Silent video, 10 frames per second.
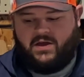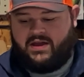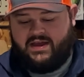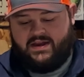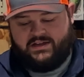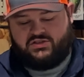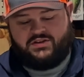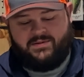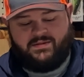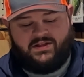Again,
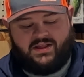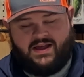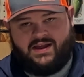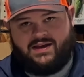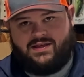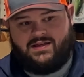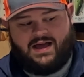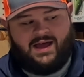extremely light. I